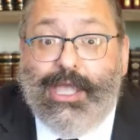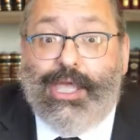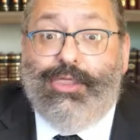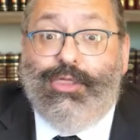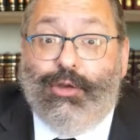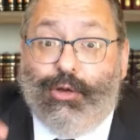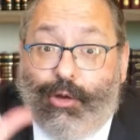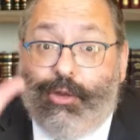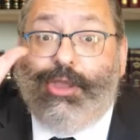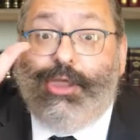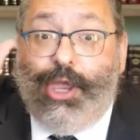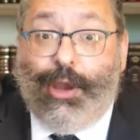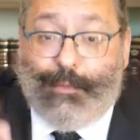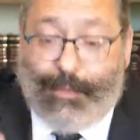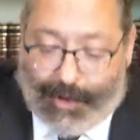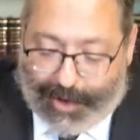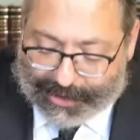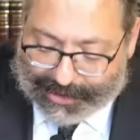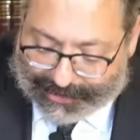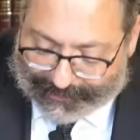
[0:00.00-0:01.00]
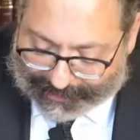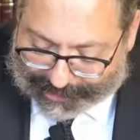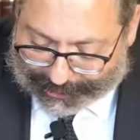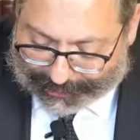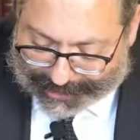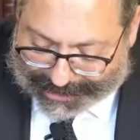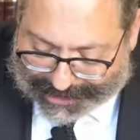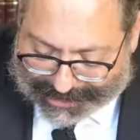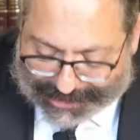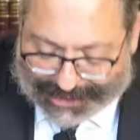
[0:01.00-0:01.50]
In the earlier parts of
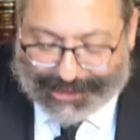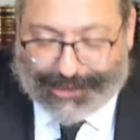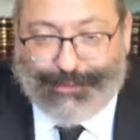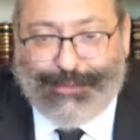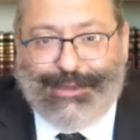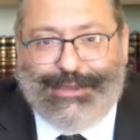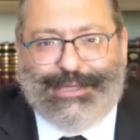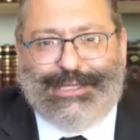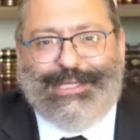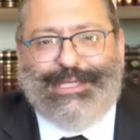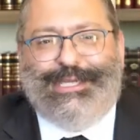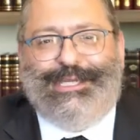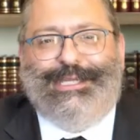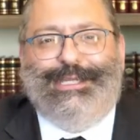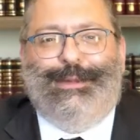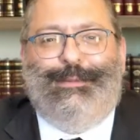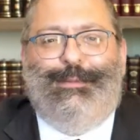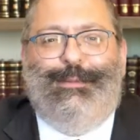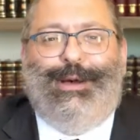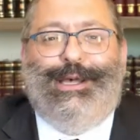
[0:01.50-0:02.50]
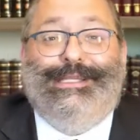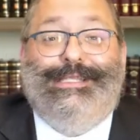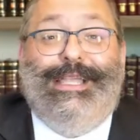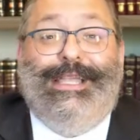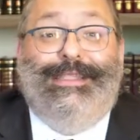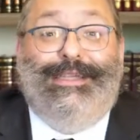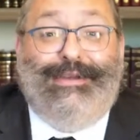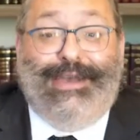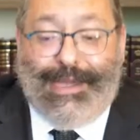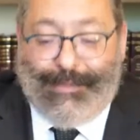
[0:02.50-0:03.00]
Jewish history, the system was
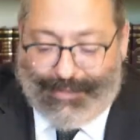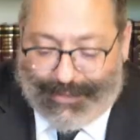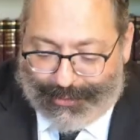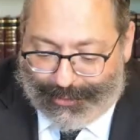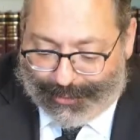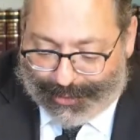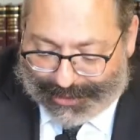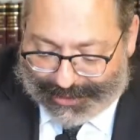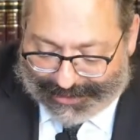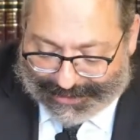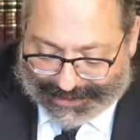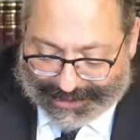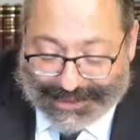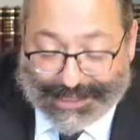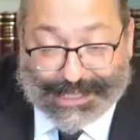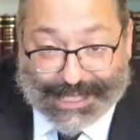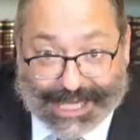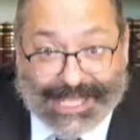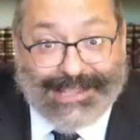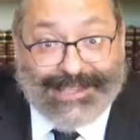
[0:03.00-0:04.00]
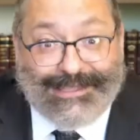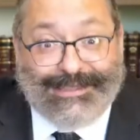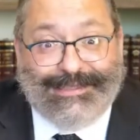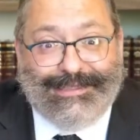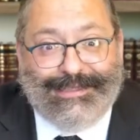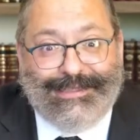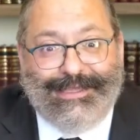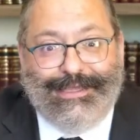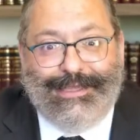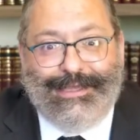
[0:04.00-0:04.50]
that the Rebbe would
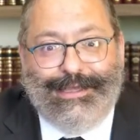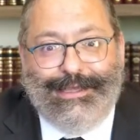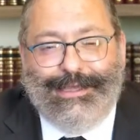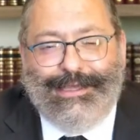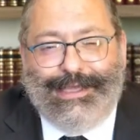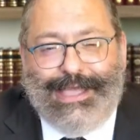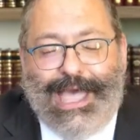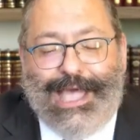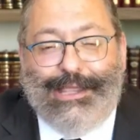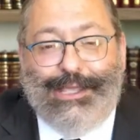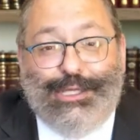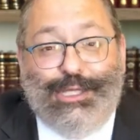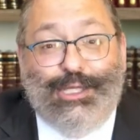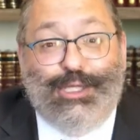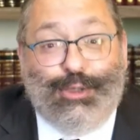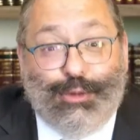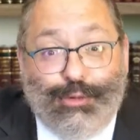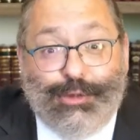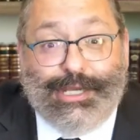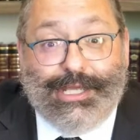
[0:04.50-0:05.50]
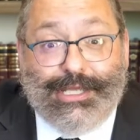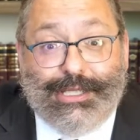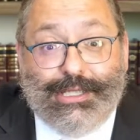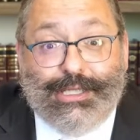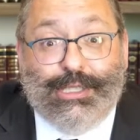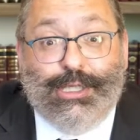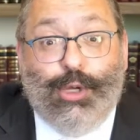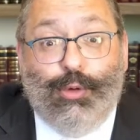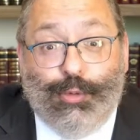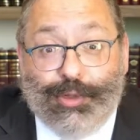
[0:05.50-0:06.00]
sit and the
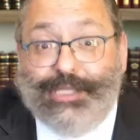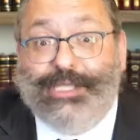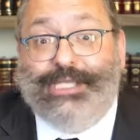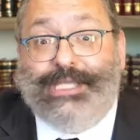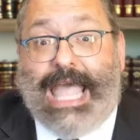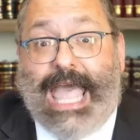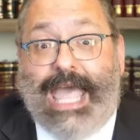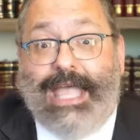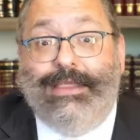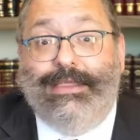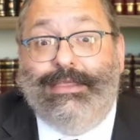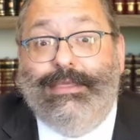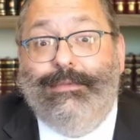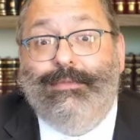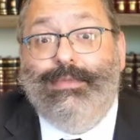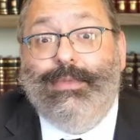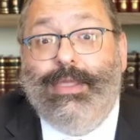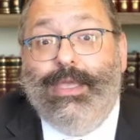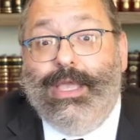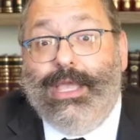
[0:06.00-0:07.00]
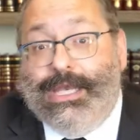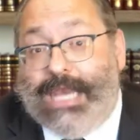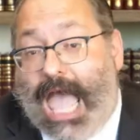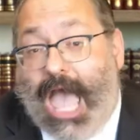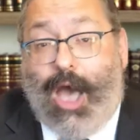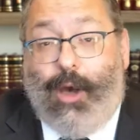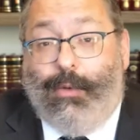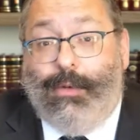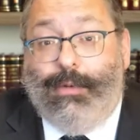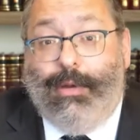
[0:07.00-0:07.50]
students would stand.
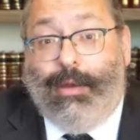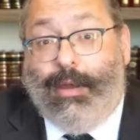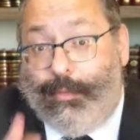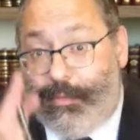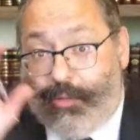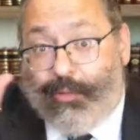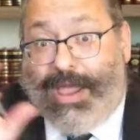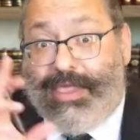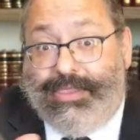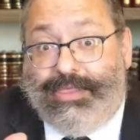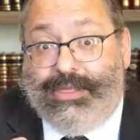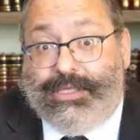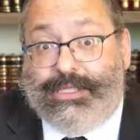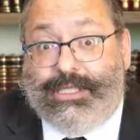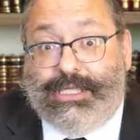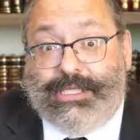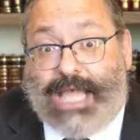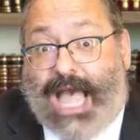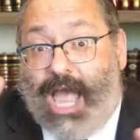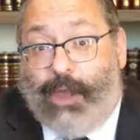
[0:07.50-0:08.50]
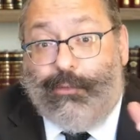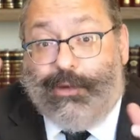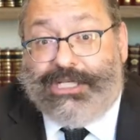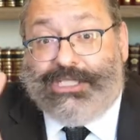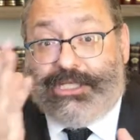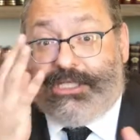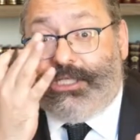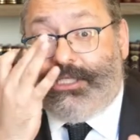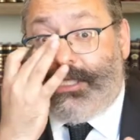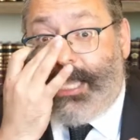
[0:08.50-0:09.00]
Now, parentheses, I we
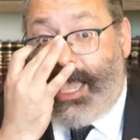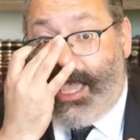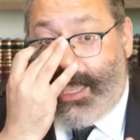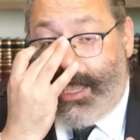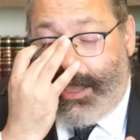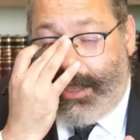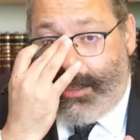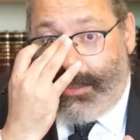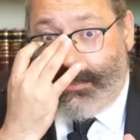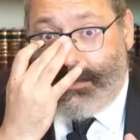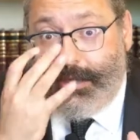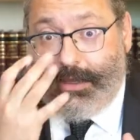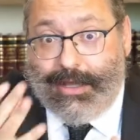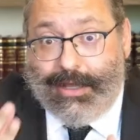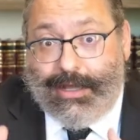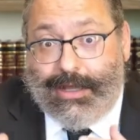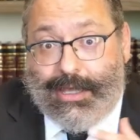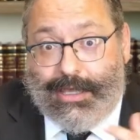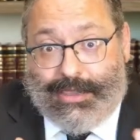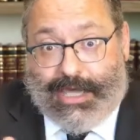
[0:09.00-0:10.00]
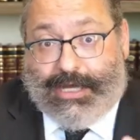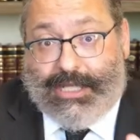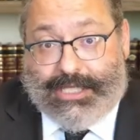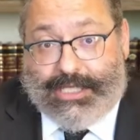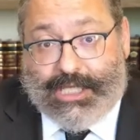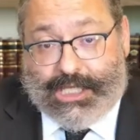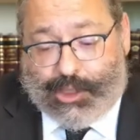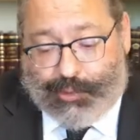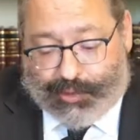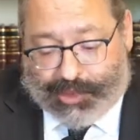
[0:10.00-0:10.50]
just said that
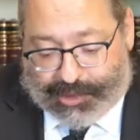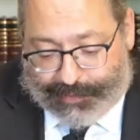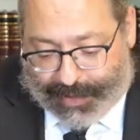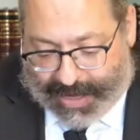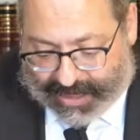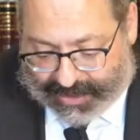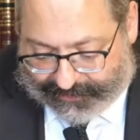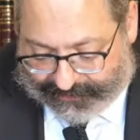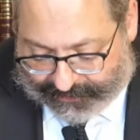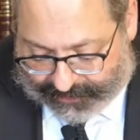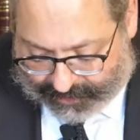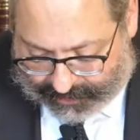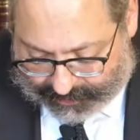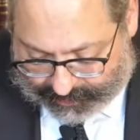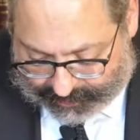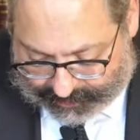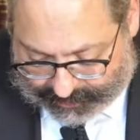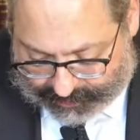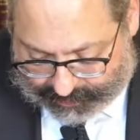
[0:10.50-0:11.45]
it's disrespectful.